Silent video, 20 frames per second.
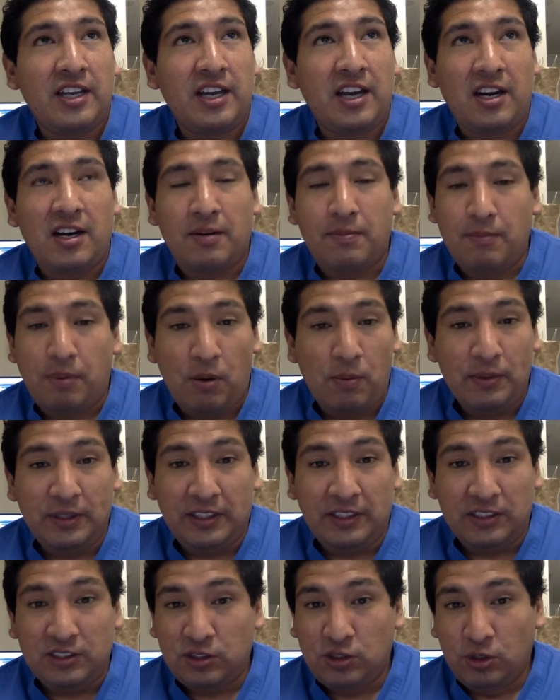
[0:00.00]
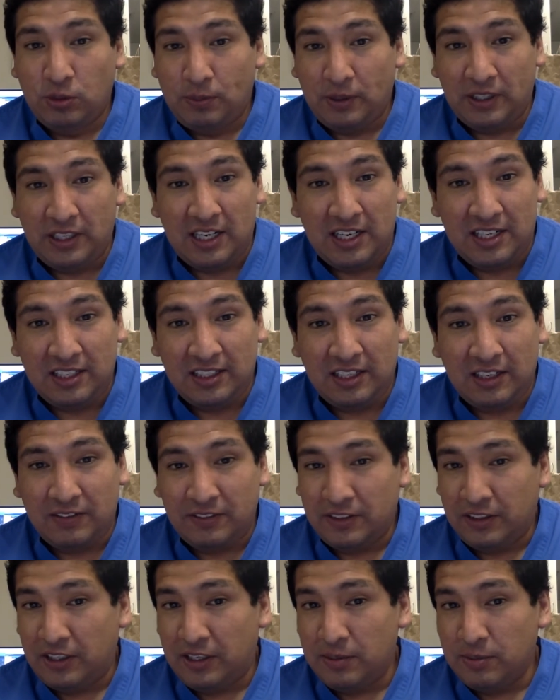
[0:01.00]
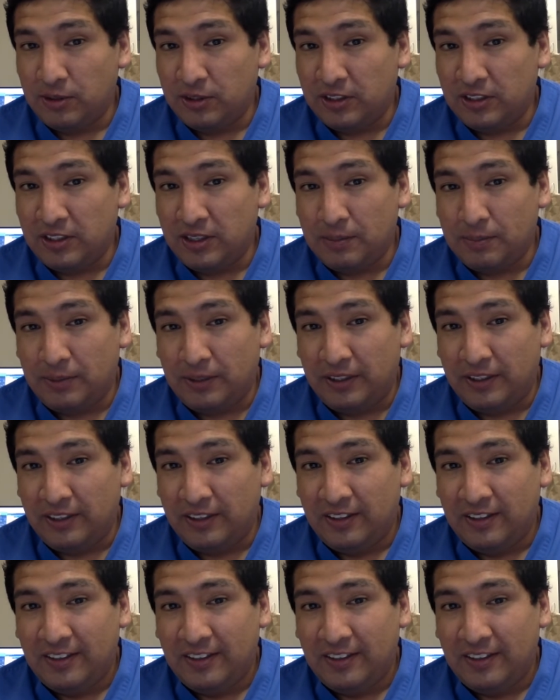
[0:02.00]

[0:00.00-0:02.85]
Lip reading: are vomiting super hard after chemotherapy,